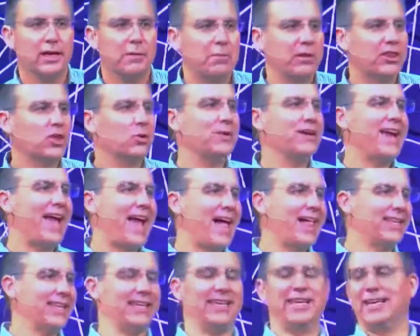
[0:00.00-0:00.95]
But the
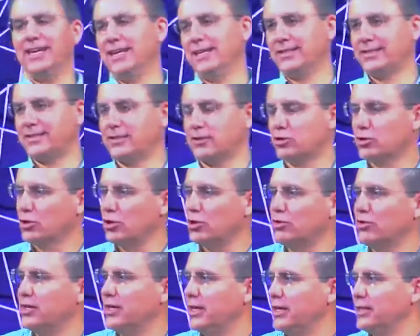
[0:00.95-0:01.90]
reality is, the
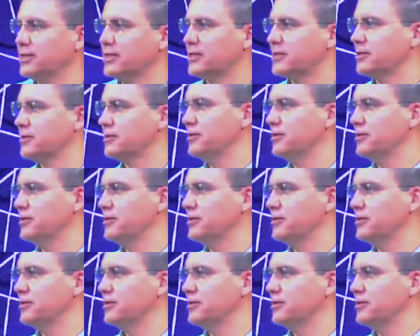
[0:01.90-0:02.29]
truth is,